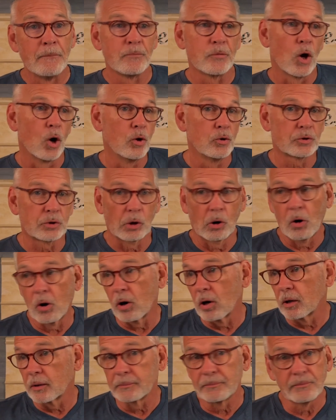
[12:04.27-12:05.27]
They're
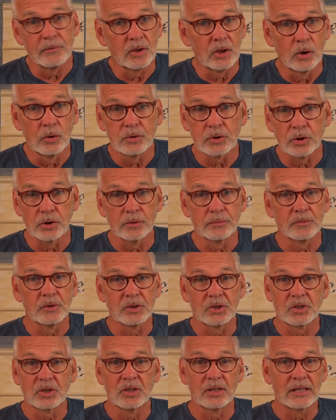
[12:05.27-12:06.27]
in
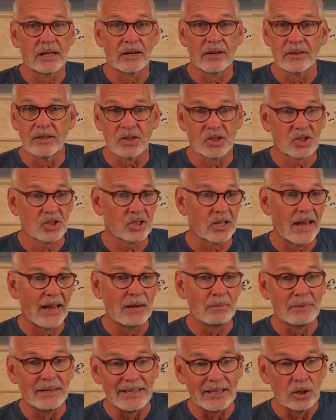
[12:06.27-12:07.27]
the
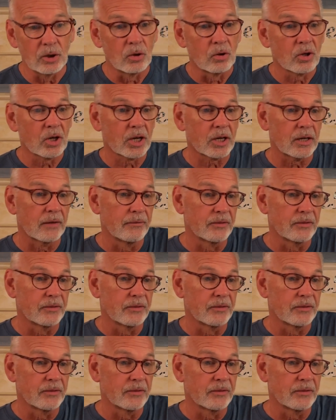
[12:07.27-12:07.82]
same ilk,